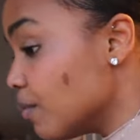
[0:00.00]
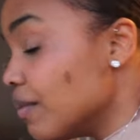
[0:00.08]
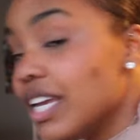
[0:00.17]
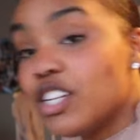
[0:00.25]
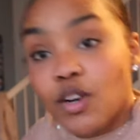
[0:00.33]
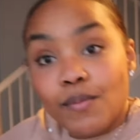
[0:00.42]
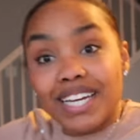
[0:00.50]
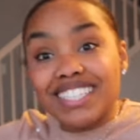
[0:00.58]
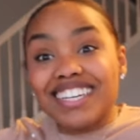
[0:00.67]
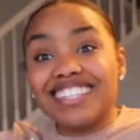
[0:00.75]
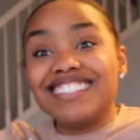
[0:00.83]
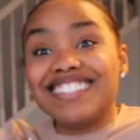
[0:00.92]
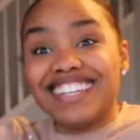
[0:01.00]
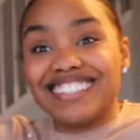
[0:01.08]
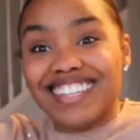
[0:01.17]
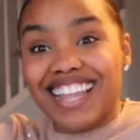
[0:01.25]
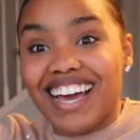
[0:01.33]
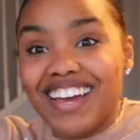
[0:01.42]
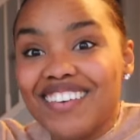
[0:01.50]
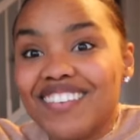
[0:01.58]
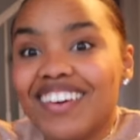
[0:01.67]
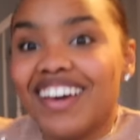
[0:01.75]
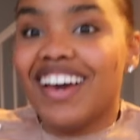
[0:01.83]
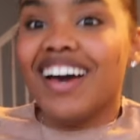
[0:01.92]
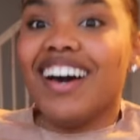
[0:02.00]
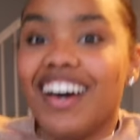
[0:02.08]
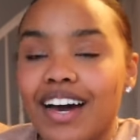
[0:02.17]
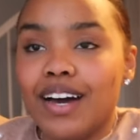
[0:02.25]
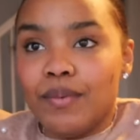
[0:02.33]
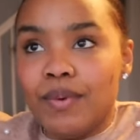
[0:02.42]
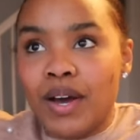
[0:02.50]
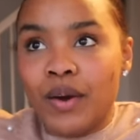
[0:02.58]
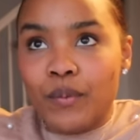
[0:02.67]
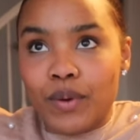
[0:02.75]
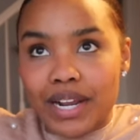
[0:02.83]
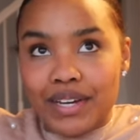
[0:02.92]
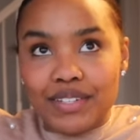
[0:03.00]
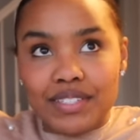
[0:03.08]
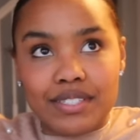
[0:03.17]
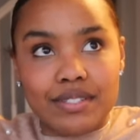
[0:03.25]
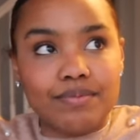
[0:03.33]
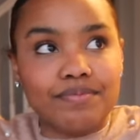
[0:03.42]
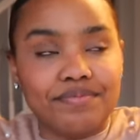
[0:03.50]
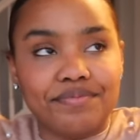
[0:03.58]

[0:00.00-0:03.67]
Make sure my son stays alive. What else?